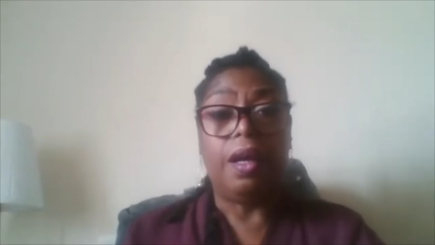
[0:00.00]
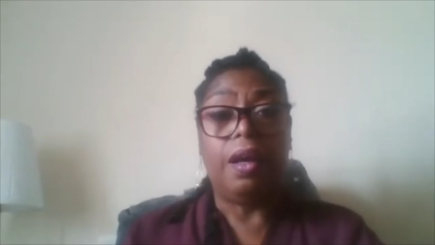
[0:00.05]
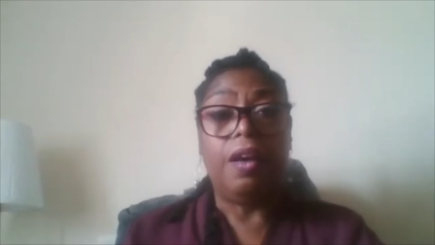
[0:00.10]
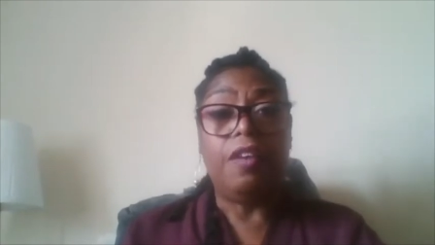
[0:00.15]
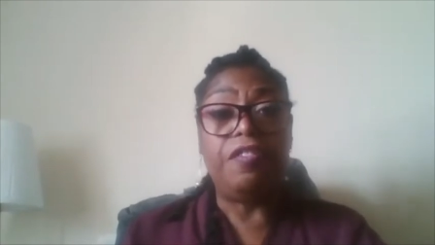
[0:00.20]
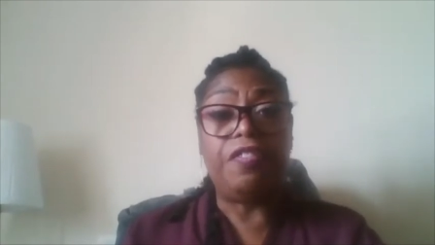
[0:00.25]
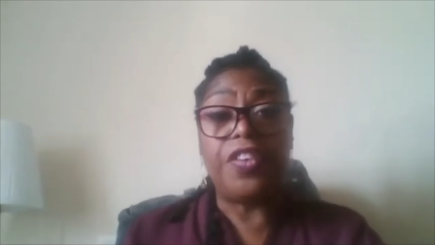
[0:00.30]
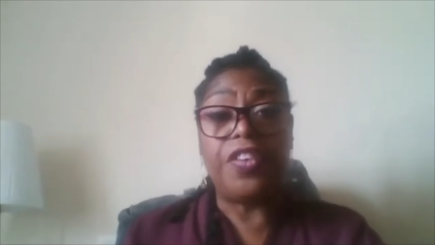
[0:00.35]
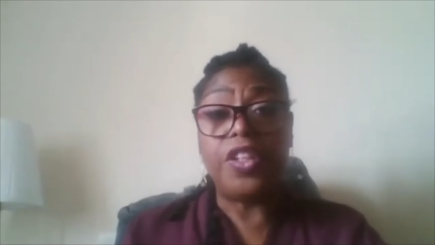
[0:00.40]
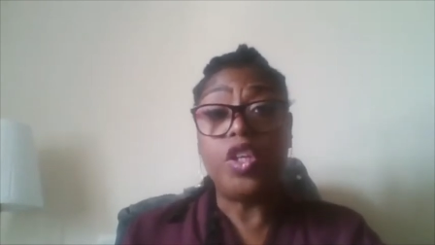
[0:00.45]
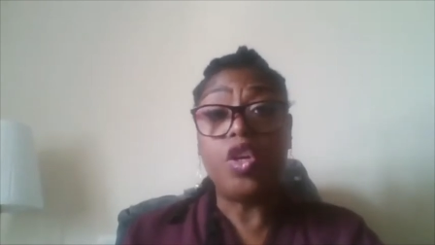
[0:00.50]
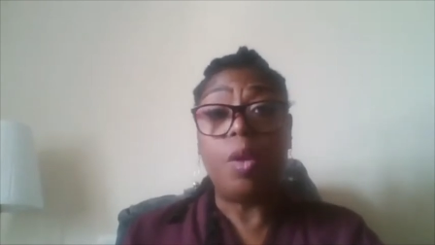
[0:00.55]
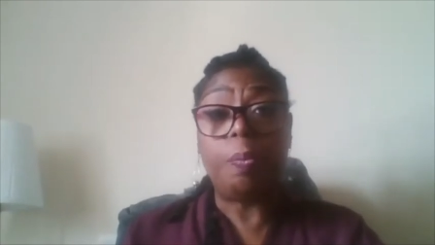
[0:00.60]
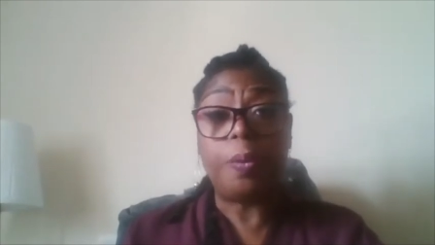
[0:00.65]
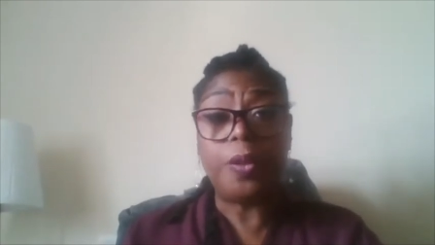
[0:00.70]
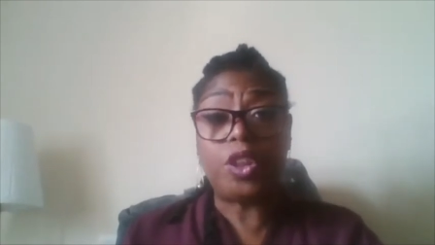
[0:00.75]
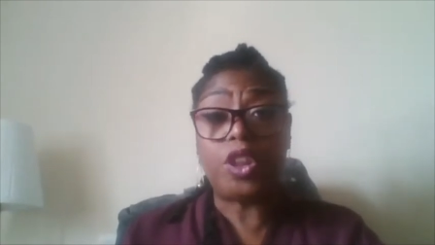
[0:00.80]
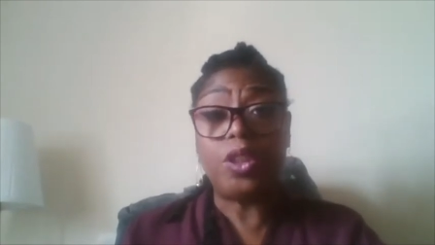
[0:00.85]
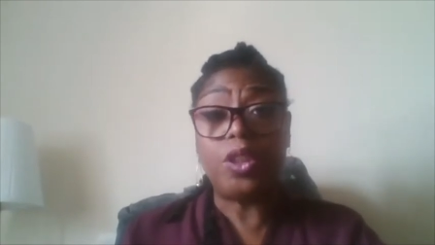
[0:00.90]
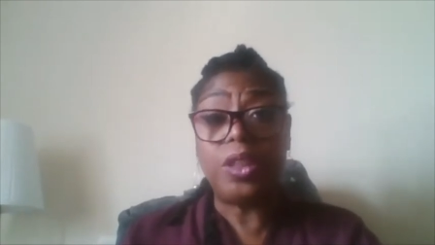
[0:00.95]
for the
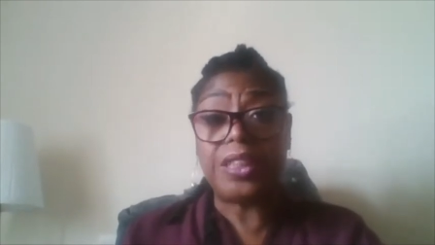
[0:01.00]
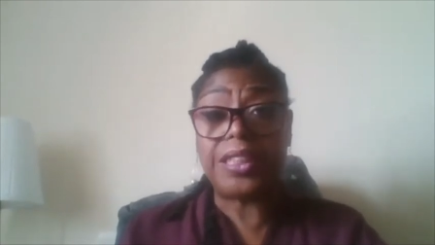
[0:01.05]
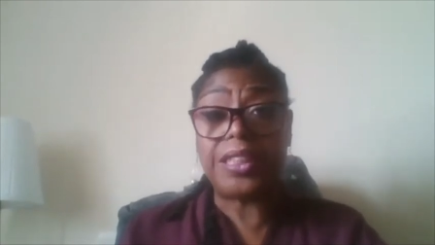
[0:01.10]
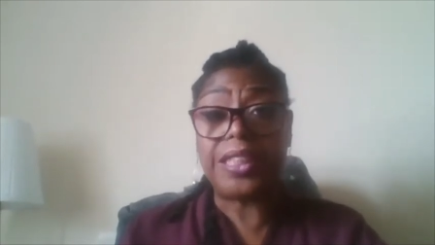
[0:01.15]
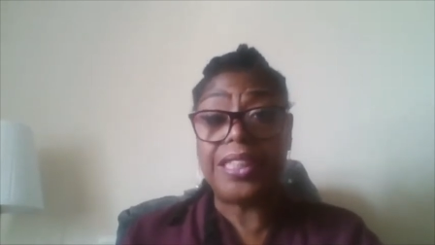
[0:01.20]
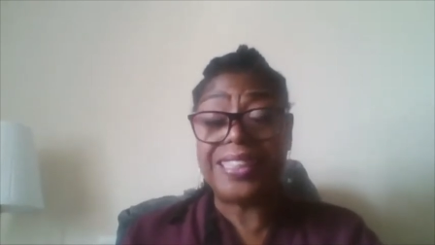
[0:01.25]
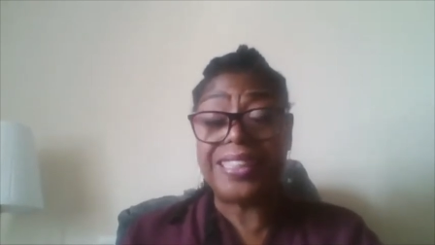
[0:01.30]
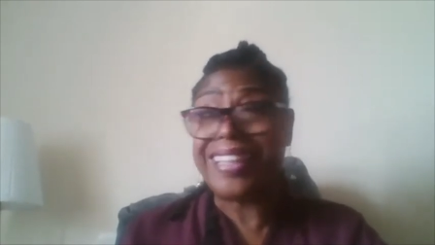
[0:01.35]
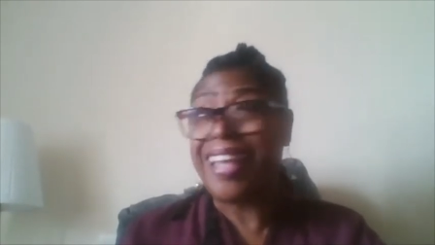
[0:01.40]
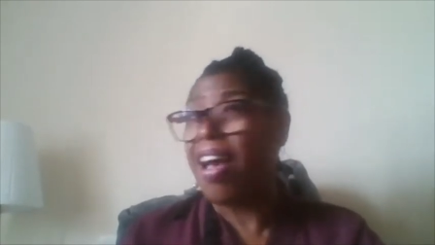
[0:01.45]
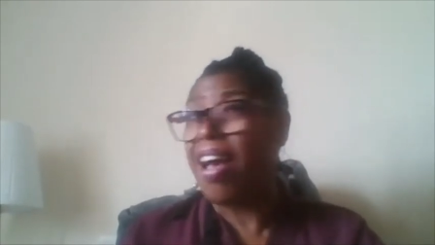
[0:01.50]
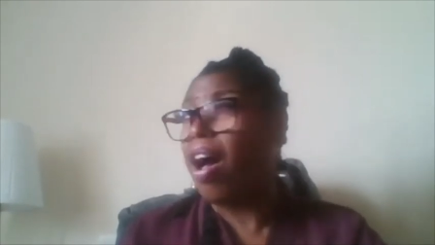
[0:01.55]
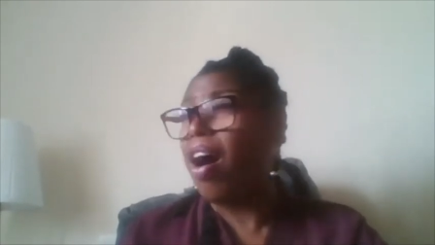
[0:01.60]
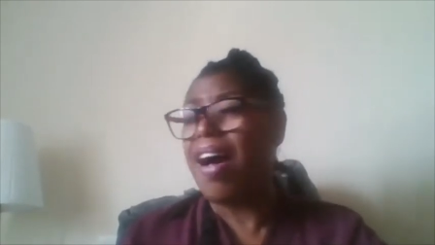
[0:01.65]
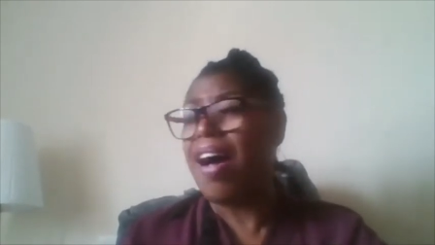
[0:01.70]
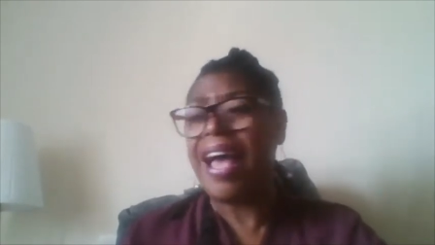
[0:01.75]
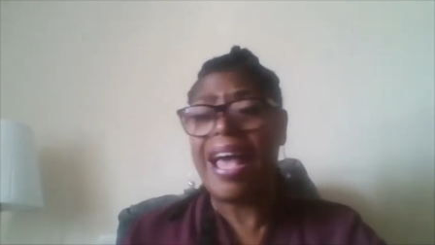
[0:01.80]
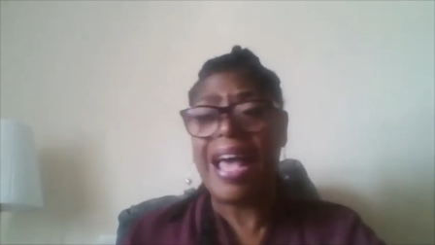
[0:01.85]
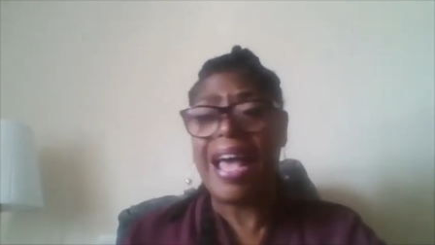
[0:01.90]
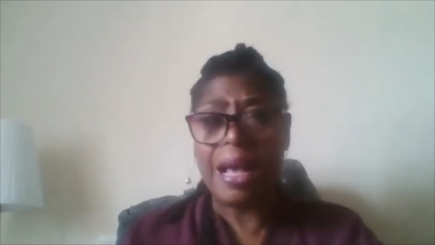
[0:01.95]
opportunities that are
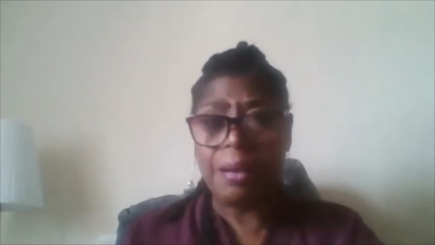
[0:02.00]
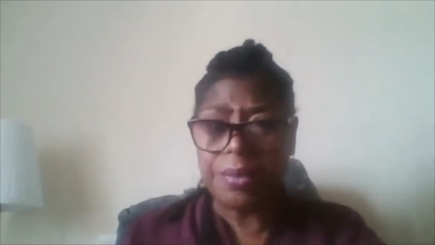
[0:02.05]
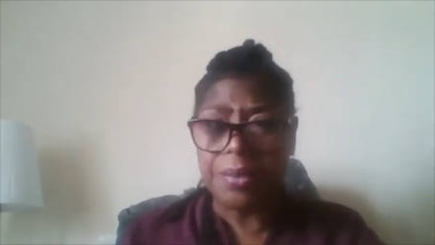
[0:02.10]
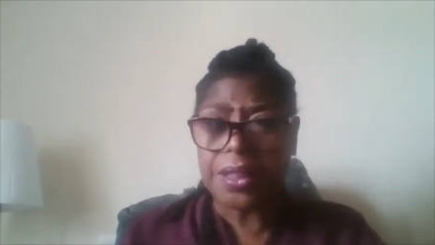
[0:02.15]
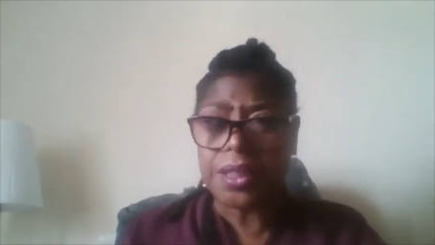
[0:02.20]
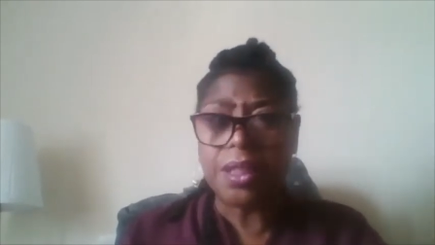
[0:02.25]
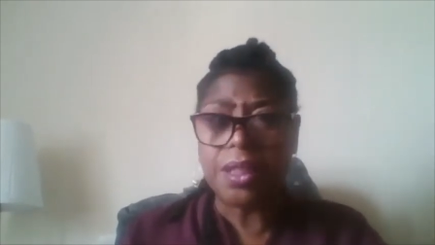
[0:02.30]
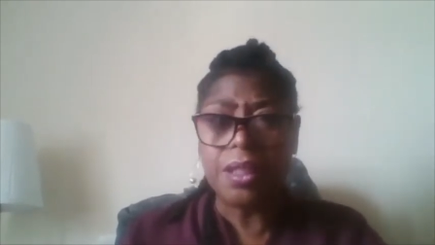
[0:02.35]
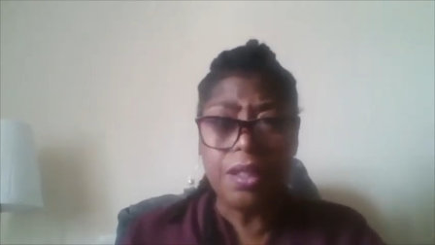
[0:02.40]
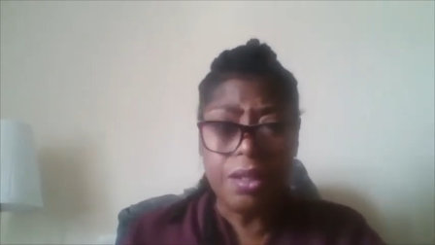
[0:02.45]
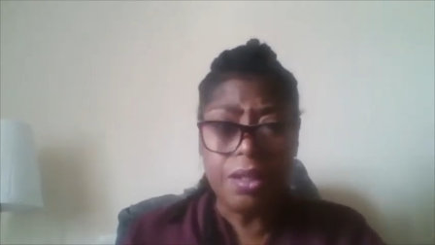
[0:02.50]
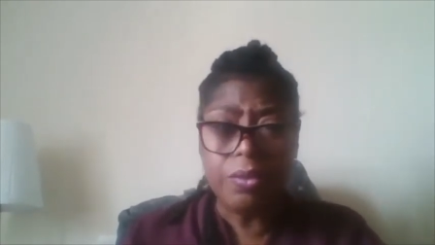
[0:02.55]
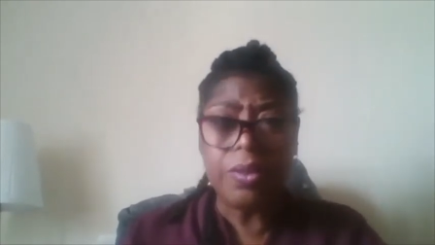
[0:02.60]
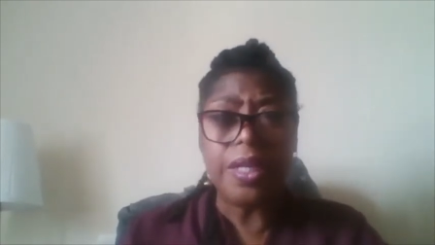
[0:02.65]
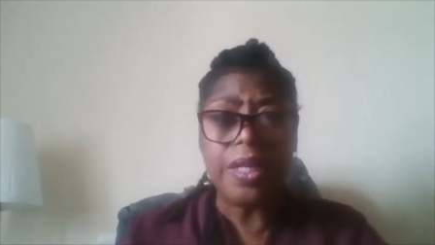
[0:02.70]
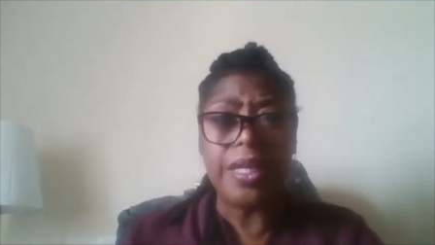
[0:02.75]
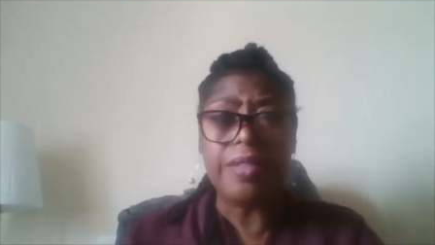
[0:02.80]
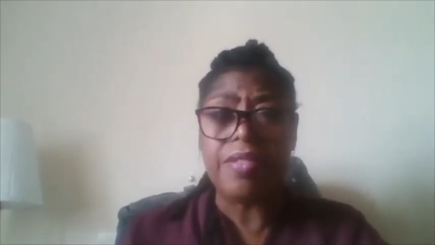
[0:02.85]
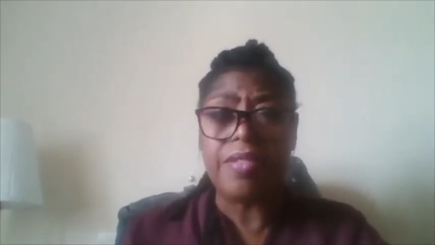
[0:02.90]
absolutely